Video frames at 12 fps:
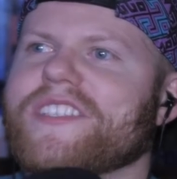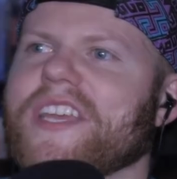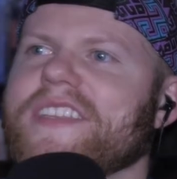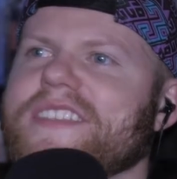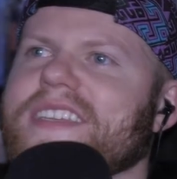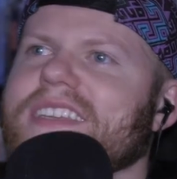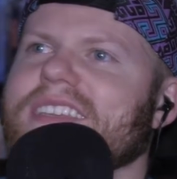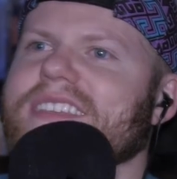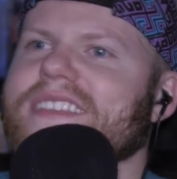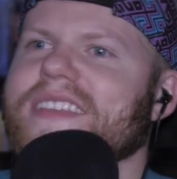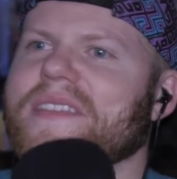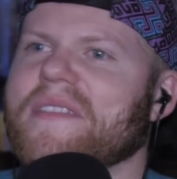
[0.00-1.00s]
Jesse
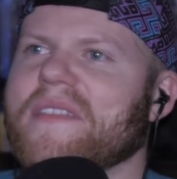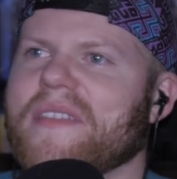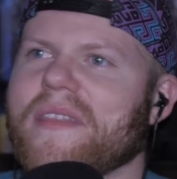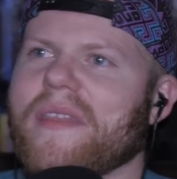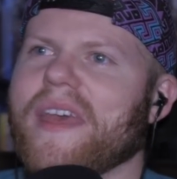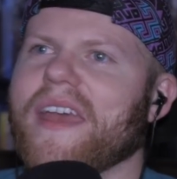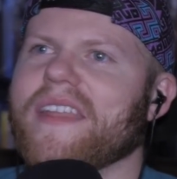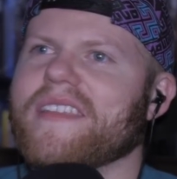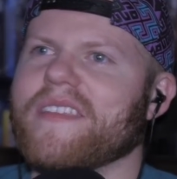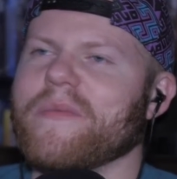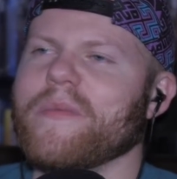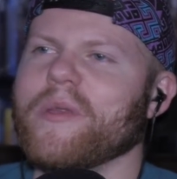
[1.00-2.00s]
is in that
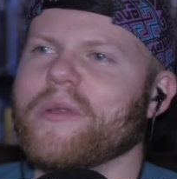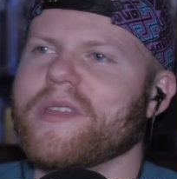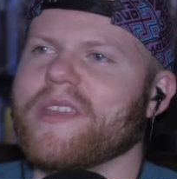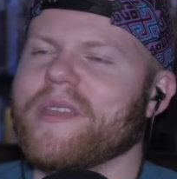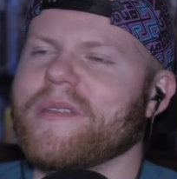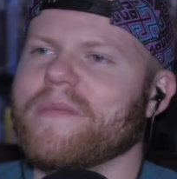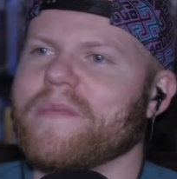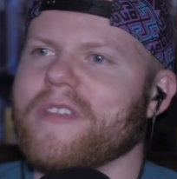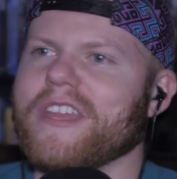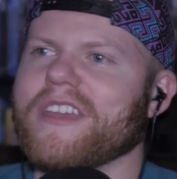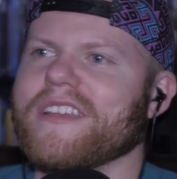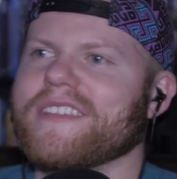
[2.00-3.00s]
community
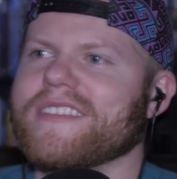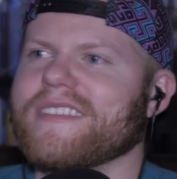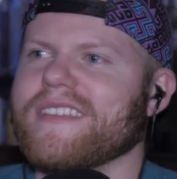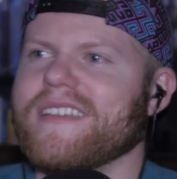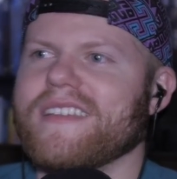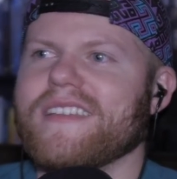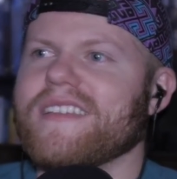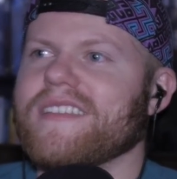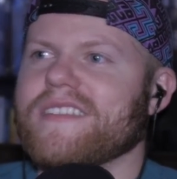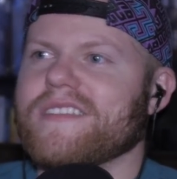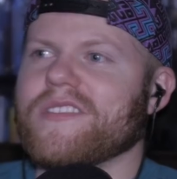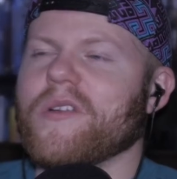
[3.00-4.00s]
because
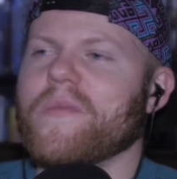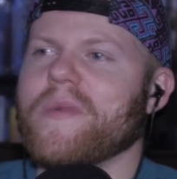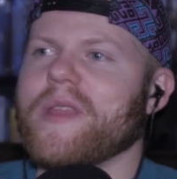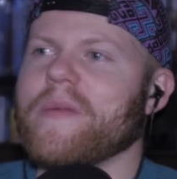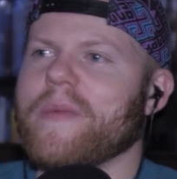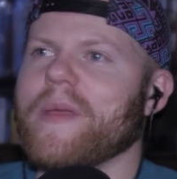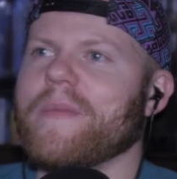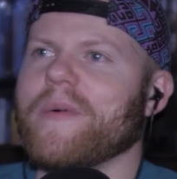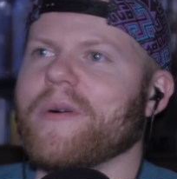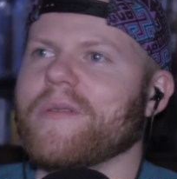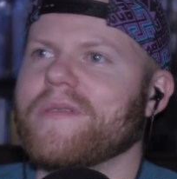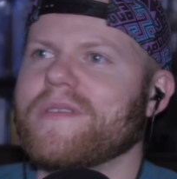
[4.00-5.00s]
so many
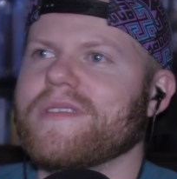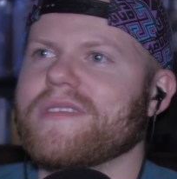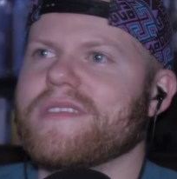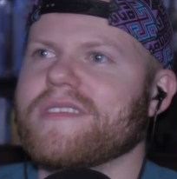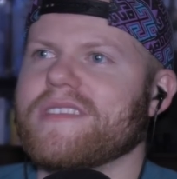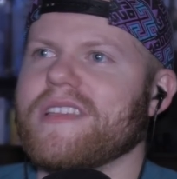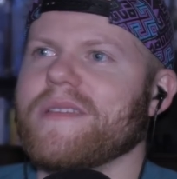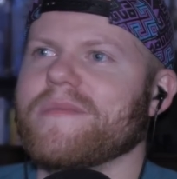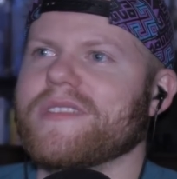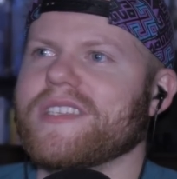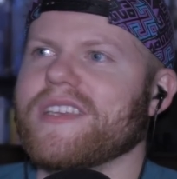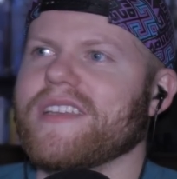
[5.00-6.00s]
people seem
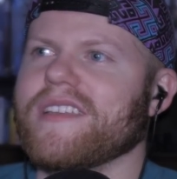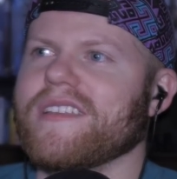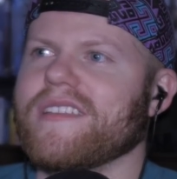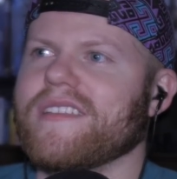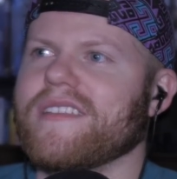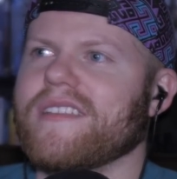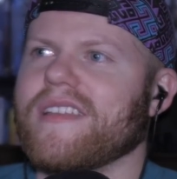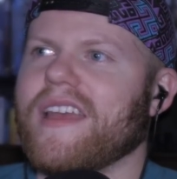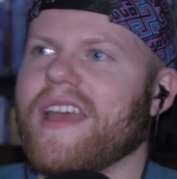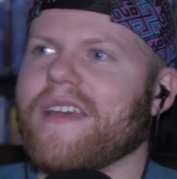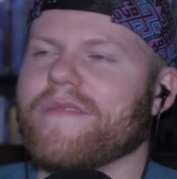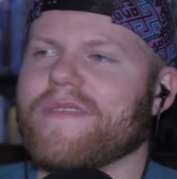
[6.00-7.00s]
to
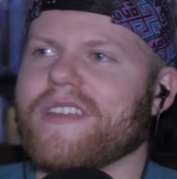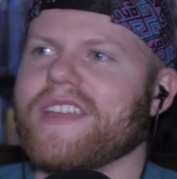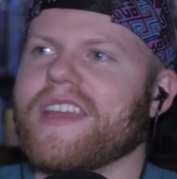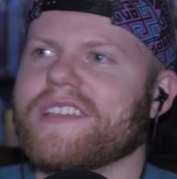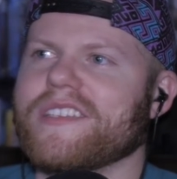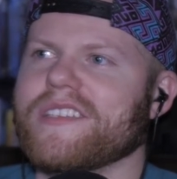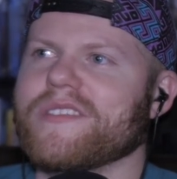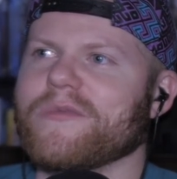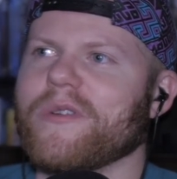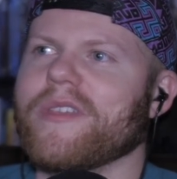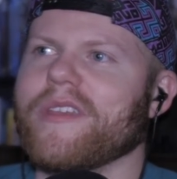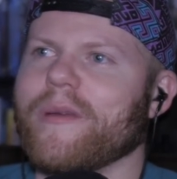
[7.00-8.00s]
have connections
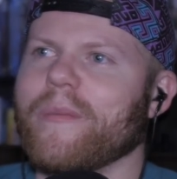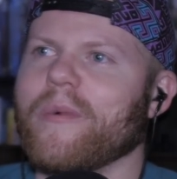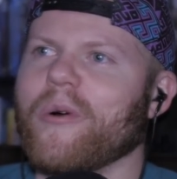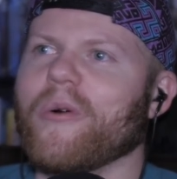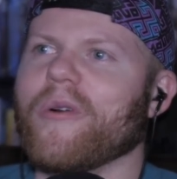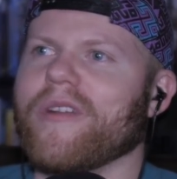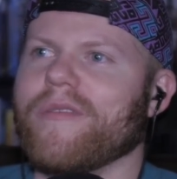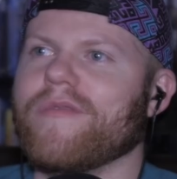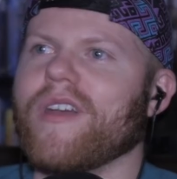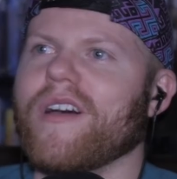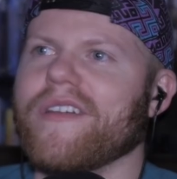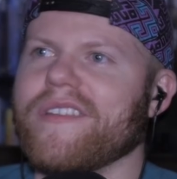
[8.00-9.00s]
with him or have
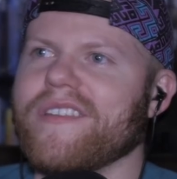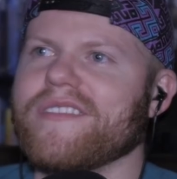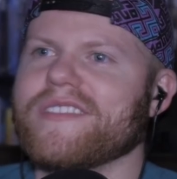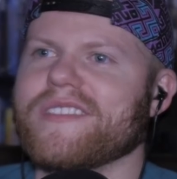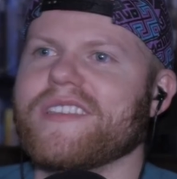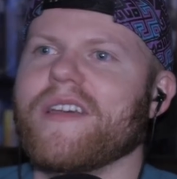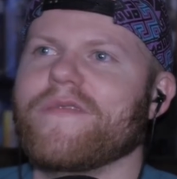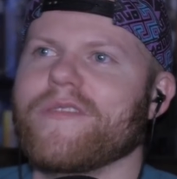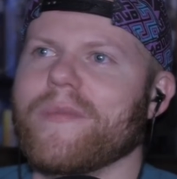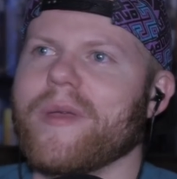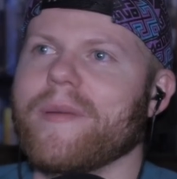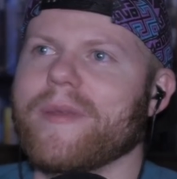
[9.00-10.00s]
gotten stuff
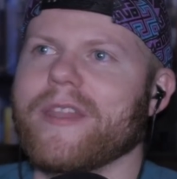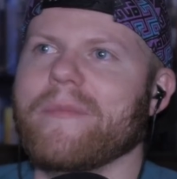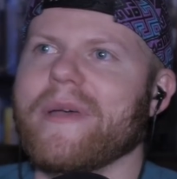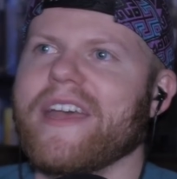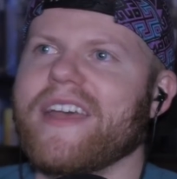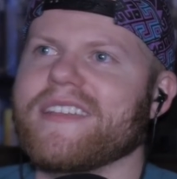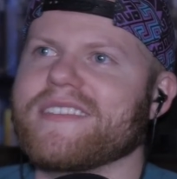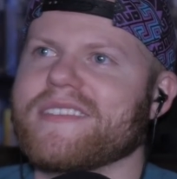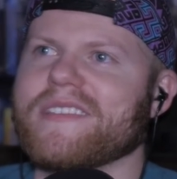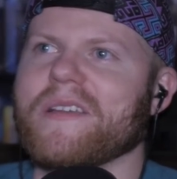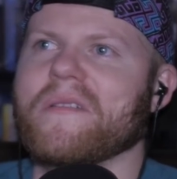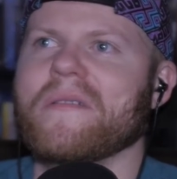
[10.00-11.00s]
from him in the past,
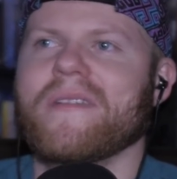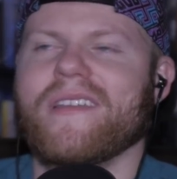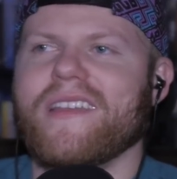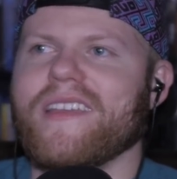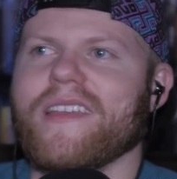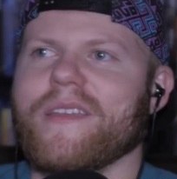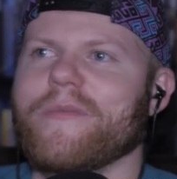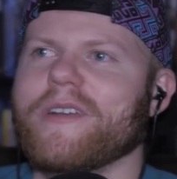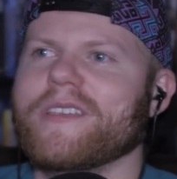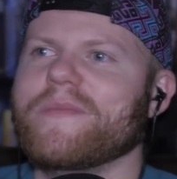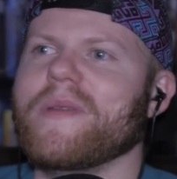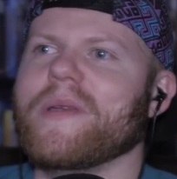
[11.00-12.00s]
so he
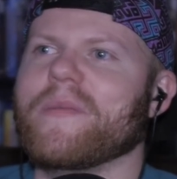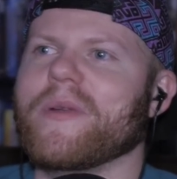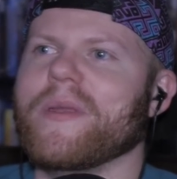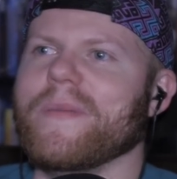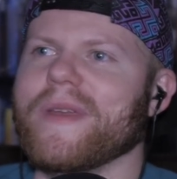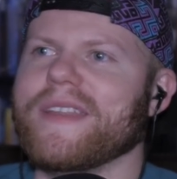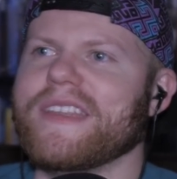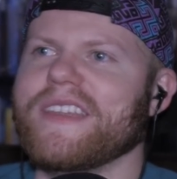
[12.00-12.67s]
must be a pretty big